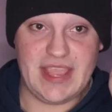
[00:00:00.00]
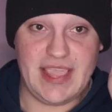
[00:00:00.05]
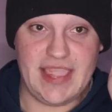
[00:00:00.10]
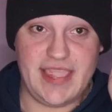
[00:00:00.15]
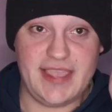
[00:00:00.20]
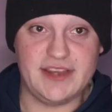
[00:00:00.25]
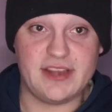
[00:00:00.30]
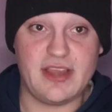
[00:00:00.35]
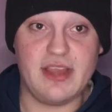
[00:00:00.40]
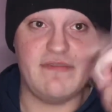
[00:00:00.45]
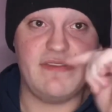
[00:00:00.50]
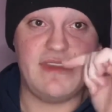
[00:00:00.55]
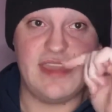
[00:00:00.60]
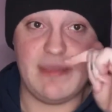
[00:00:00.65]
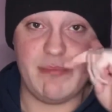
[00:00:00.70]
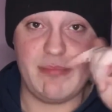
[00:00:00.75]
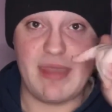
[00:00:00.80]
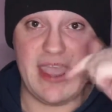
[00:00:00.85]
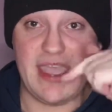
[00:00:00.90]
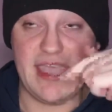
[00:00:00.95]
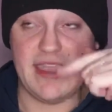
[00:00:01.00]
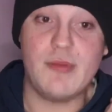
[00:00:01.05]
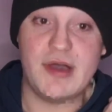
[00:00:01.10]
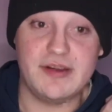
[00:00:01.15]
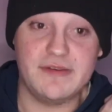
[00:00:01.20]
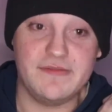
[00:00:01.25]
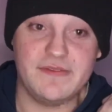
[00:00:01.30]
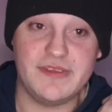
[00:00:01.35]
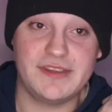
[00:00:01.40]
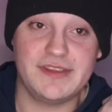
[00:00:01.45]
And I've hit pan
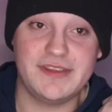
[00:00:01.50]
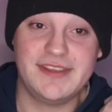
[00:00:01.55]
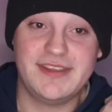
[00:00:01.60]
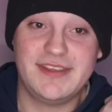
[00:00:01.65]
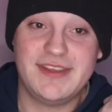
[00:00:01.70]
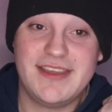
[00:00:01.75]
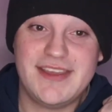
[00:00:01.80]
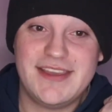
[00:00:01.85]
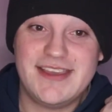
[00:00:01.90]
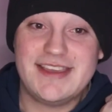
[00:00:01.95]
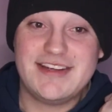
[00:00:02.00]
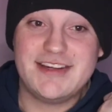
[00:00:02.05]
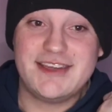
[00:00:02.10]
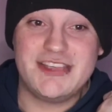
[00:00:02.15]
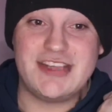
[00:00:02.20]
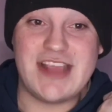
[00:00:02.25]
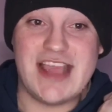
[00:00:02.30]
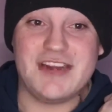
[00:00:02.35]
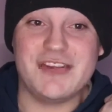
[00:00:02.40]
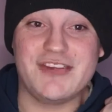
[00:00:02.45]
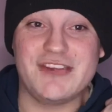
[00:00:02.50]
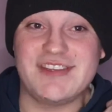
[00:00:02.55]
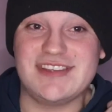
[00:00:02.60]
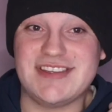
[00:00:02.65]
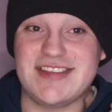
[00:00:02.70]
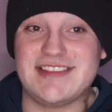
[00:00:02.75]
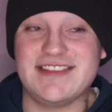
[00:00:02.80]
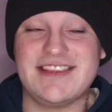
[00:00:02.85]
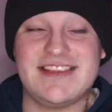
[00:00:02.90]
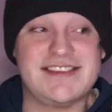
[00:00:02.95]
one of the shadows
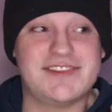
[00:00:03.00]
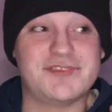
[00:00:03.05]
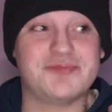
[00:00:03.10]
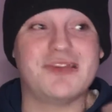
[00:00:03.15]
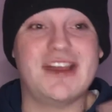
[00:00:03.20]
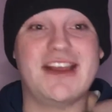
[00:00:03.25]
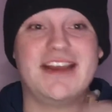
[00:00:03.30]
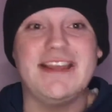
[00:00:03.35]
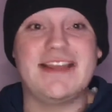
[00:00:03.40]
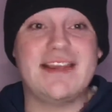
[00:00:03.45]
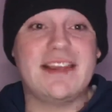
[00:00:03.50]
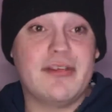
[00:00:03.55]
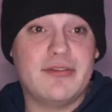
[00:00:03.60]
in this already,